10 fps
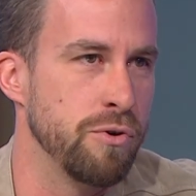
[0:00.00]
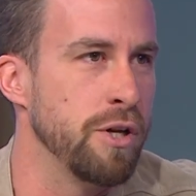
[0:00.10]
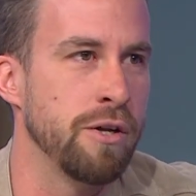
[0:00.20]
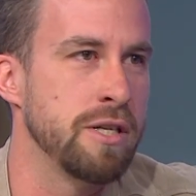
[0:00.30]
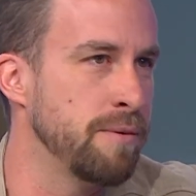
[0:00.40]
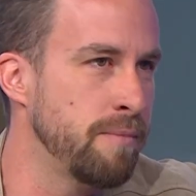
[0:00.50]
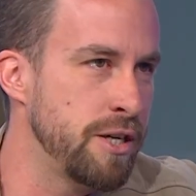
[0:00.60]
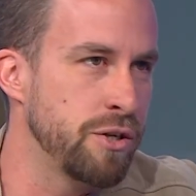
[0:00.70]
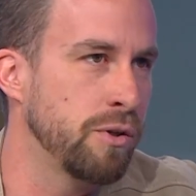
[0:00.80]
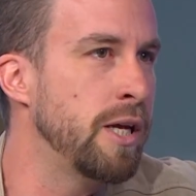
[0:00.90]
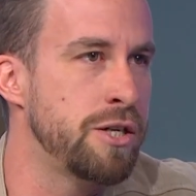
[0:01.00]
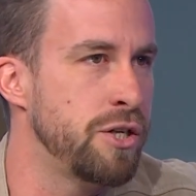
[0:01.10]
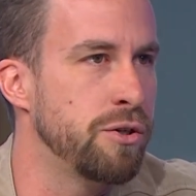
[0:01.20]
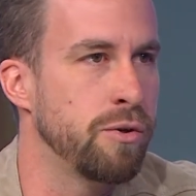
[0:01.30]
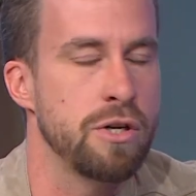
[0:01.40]
There's a magical energy
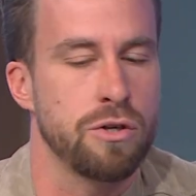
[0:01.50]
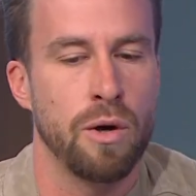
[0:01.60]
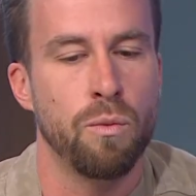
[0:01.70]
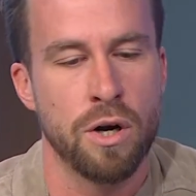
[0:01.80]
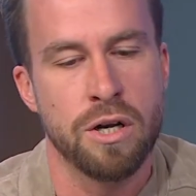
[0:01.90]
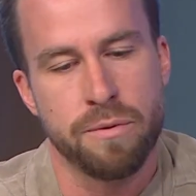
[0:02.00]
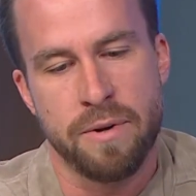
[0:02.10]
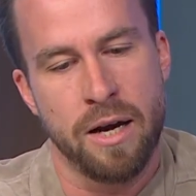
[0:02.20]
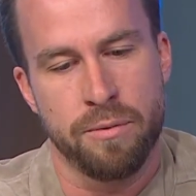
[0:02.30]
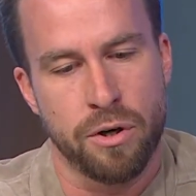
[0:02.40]
to it. And so I wanted to be able